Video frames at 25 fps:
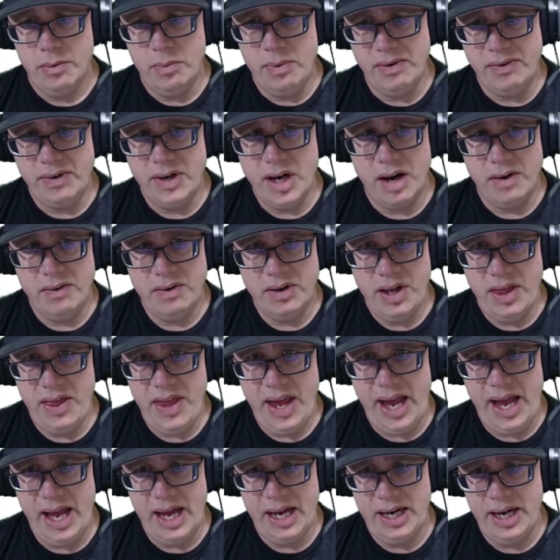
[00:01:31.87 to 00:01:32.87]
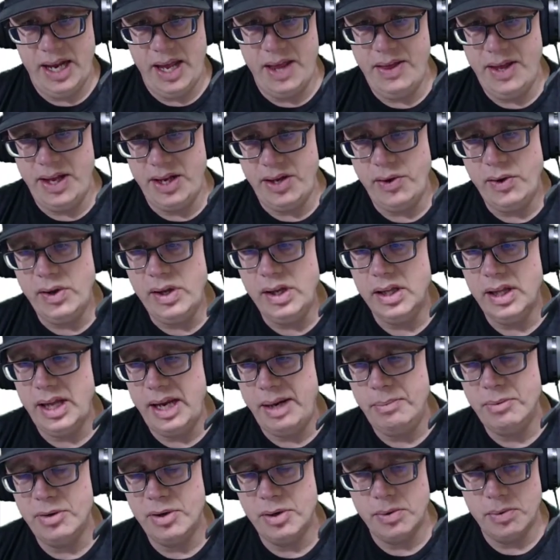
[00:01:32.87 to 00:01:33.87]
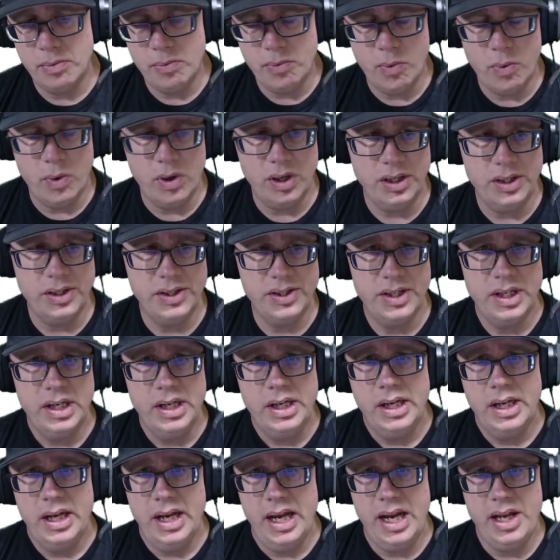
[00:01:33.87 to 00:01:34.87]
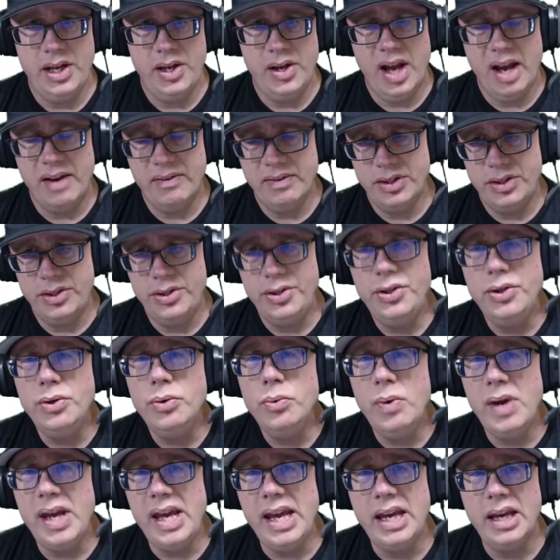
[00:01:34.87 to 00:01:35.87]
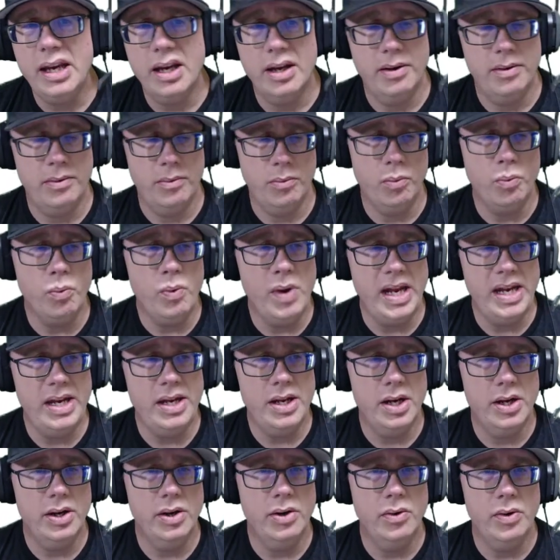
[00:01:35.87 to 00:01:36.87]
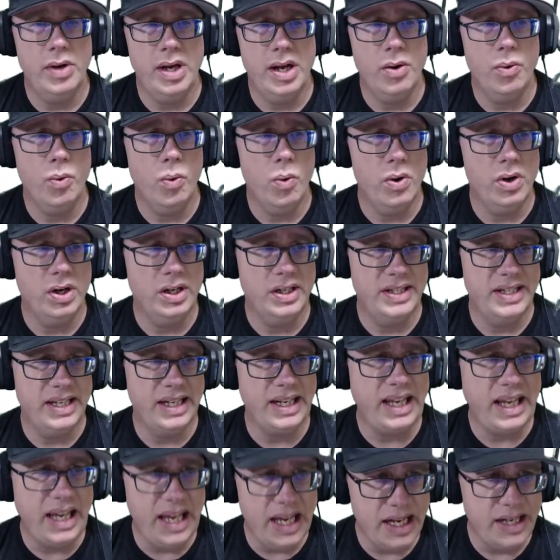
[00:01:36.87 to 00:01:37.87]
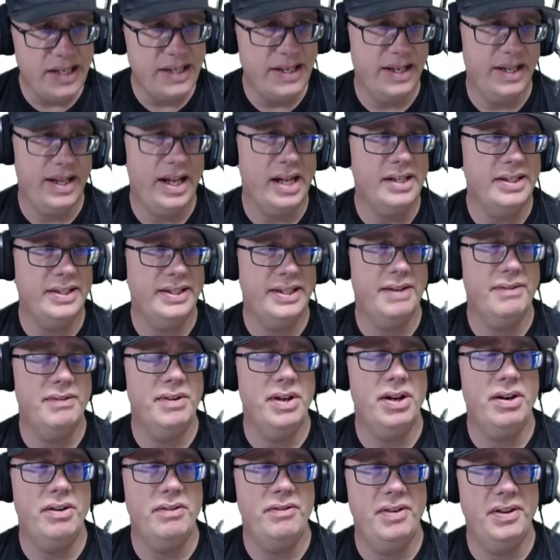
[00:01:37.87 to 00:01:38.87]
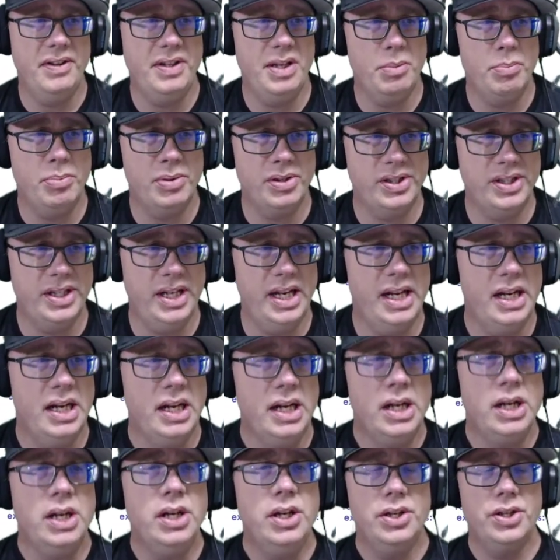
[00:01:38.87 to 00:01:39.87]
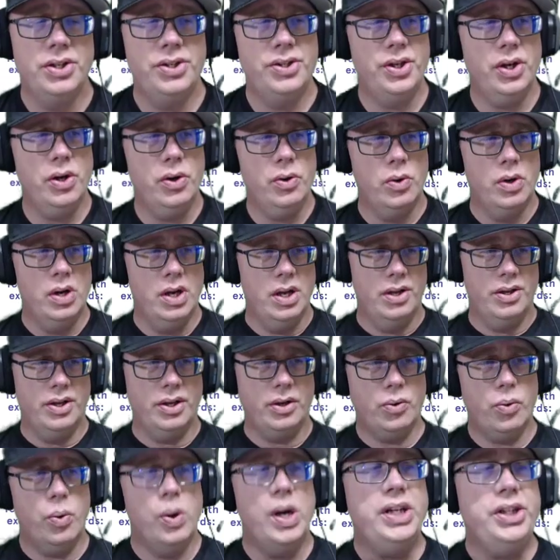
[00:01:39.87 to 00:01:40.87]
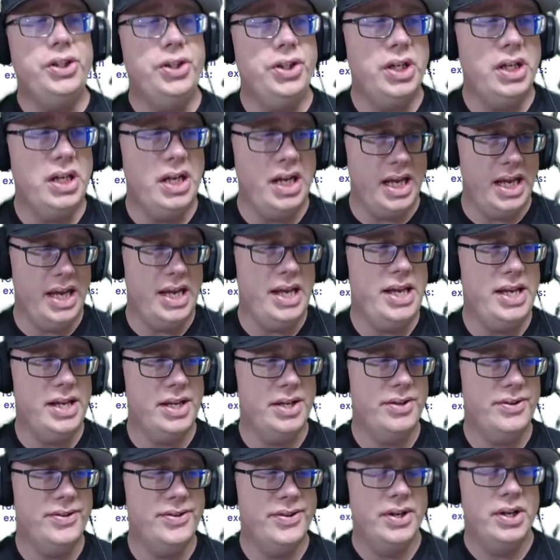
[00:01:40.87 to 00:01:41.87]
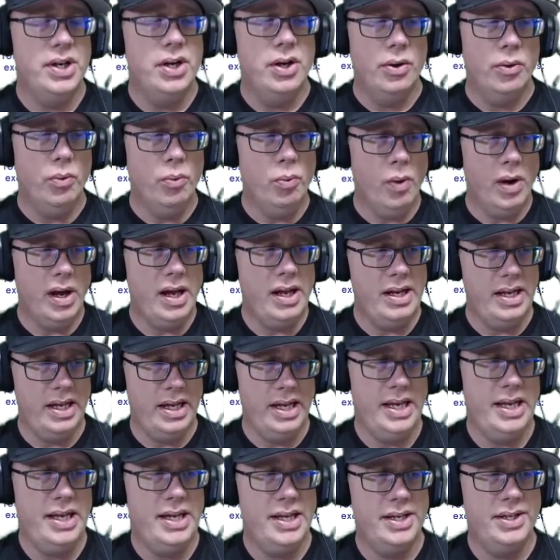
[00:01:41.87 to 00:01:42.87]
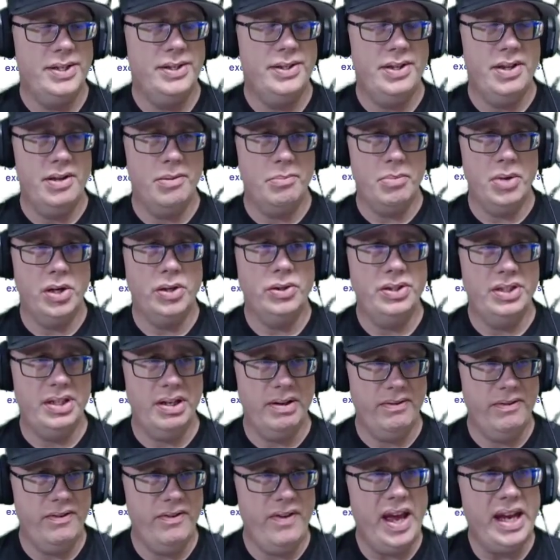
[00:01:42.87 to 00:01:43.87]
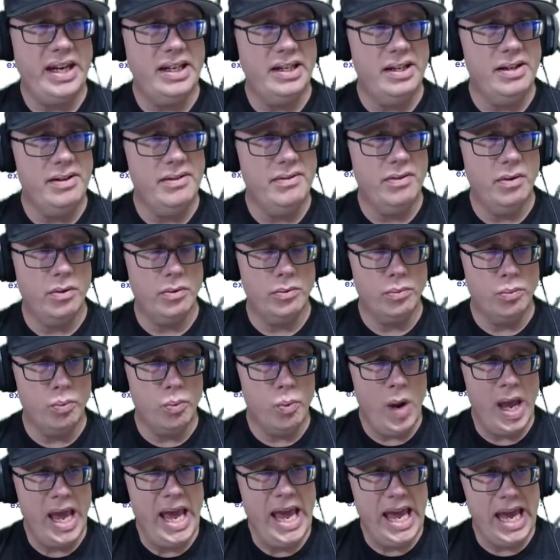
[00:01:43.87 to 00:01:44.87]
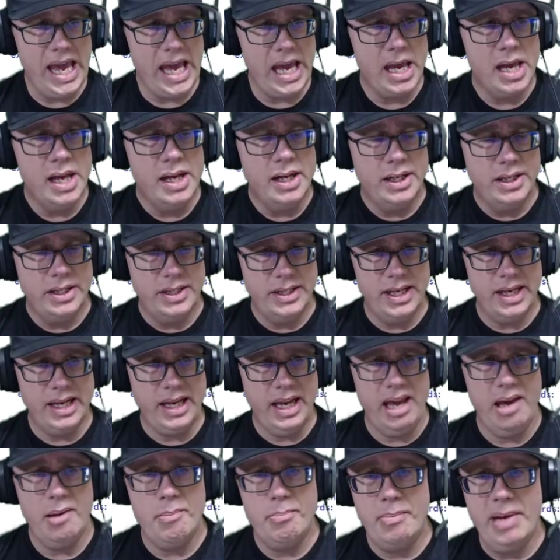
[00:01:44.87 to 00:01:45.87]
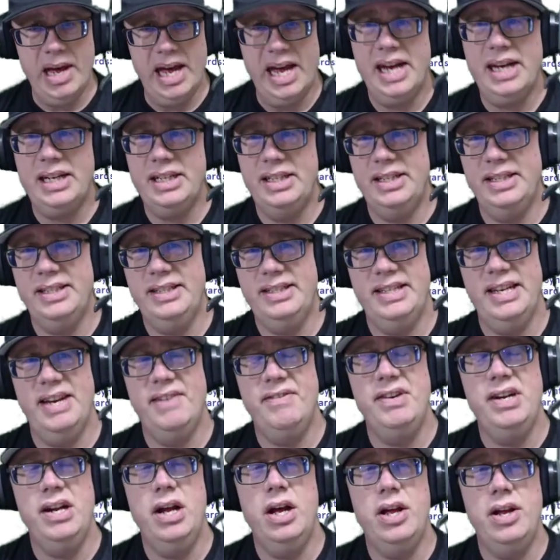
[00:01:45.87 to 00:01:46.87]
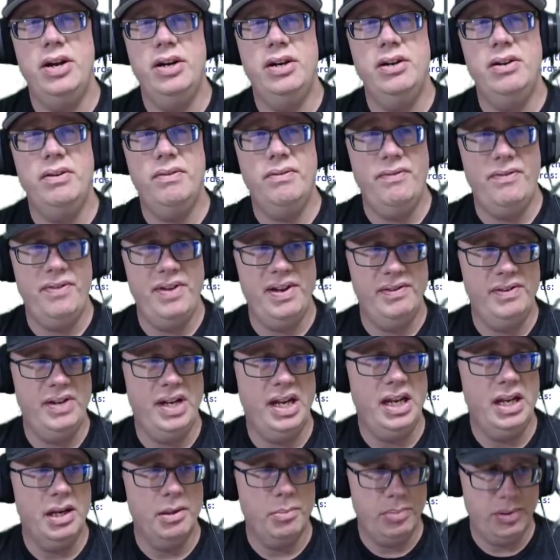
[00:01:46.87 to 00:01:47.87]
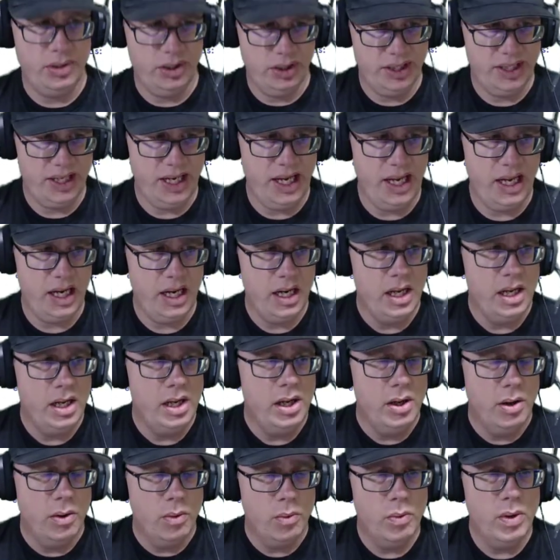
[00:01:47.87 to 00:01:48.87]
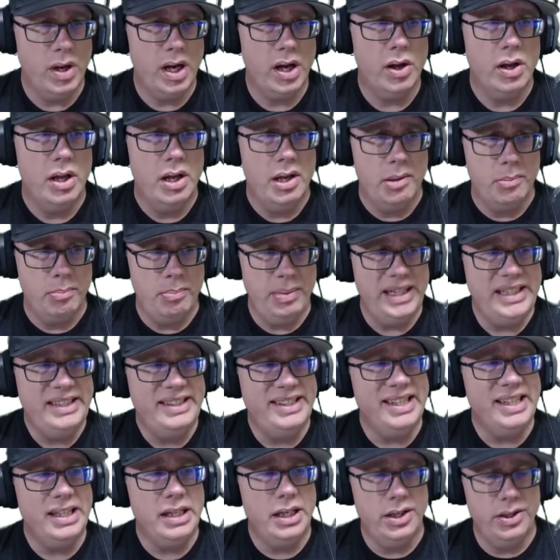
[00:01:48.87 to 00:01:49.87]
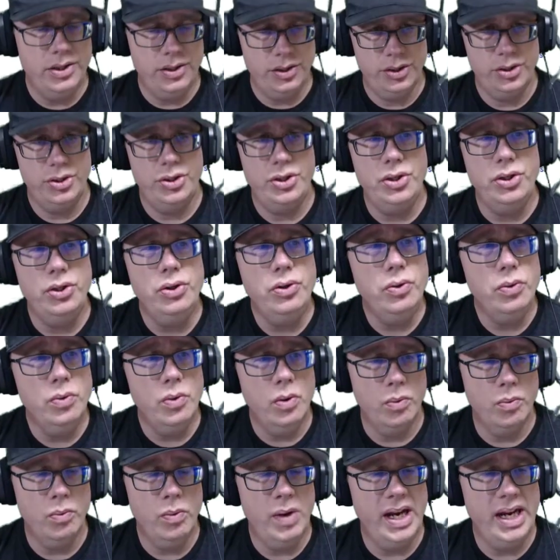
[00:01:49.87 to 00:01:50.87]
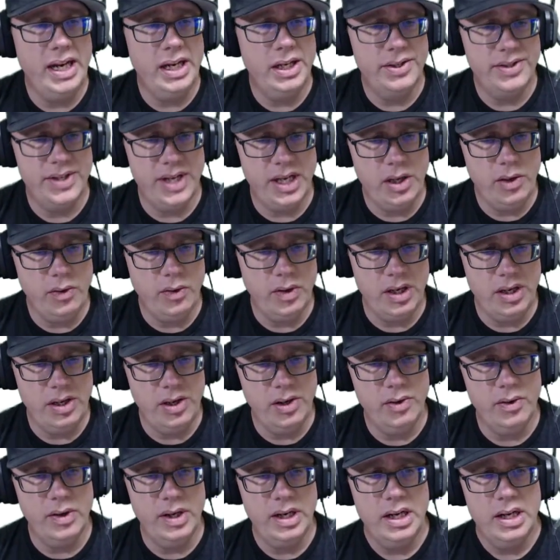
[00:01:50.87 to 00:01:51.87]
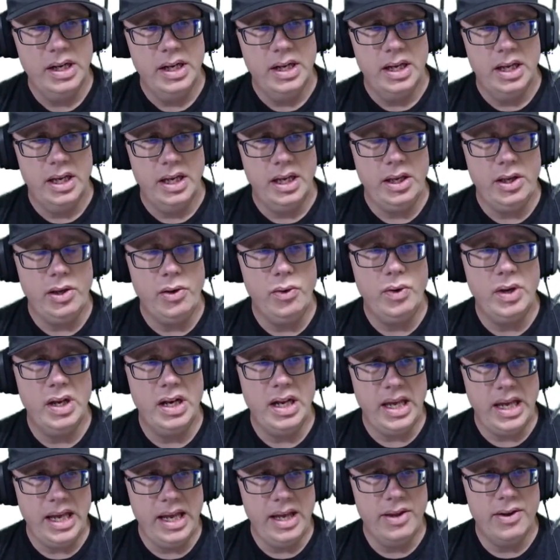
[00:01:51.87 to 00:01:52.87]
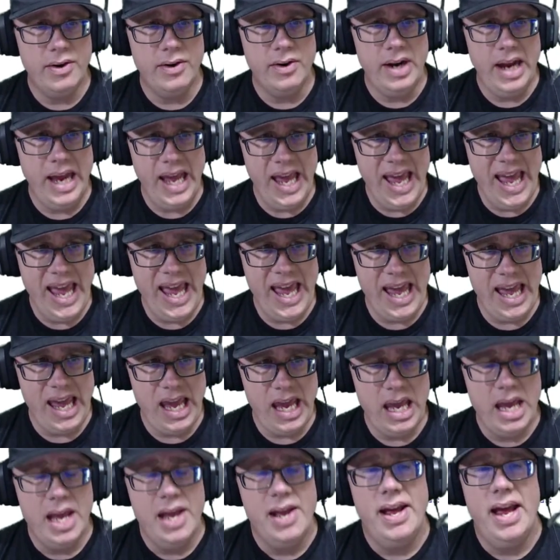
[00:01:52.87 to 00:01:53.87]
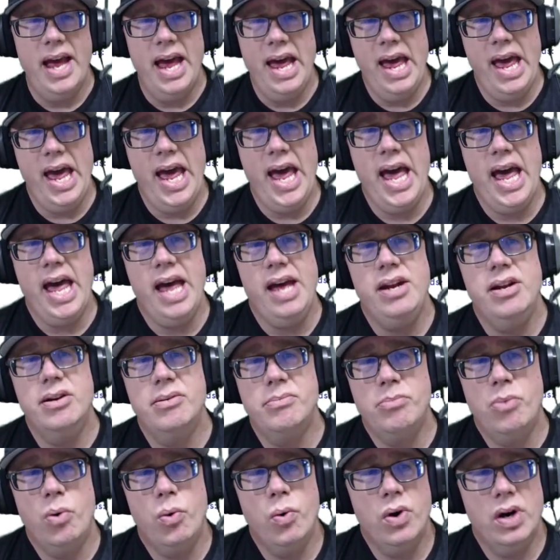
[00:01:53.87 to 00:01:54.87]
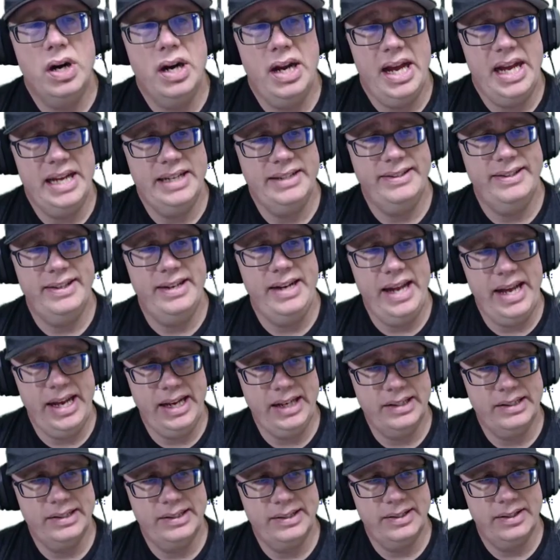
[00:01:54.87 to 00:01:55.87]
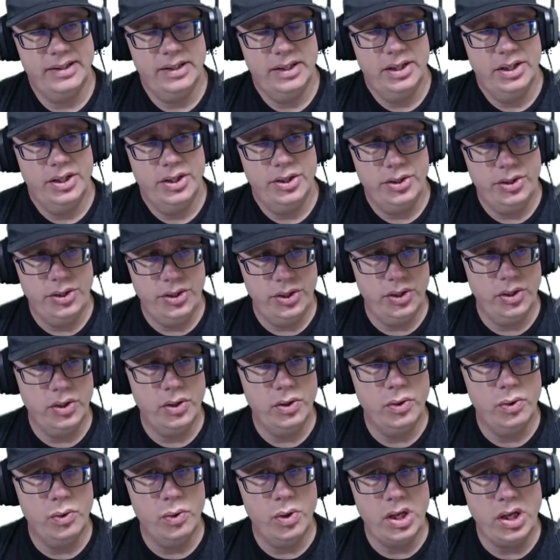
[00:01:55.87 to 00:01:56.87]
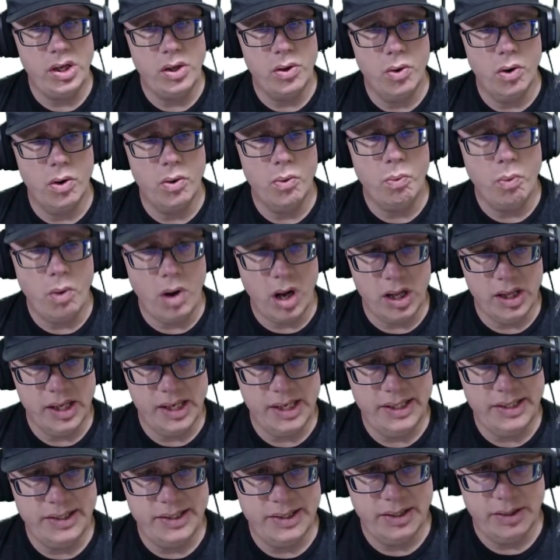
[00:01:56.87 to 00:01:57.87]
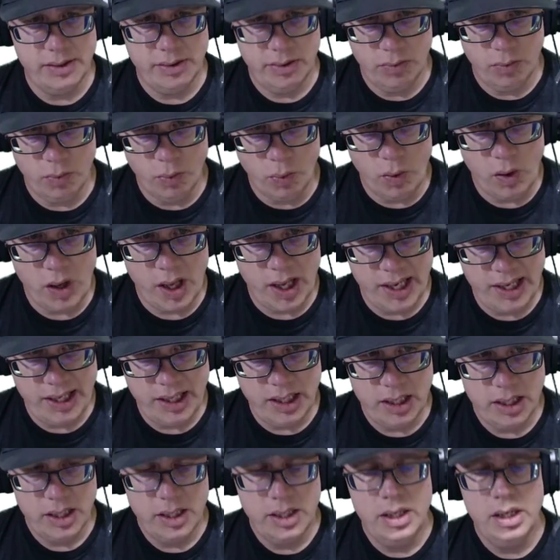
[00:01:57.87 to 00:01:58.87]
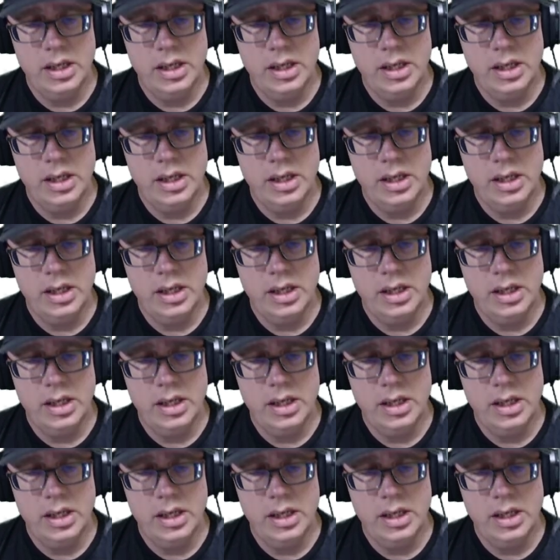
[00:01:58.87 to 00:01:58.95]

we've covered that, and then you can claim your rewards, and you have a 2-week window in order to get to that 750%. So the question is, what is the most effective way to get back to 750%? Well, basically there's two ways that you can do it. You can either A, add more SNX to your wallet, one.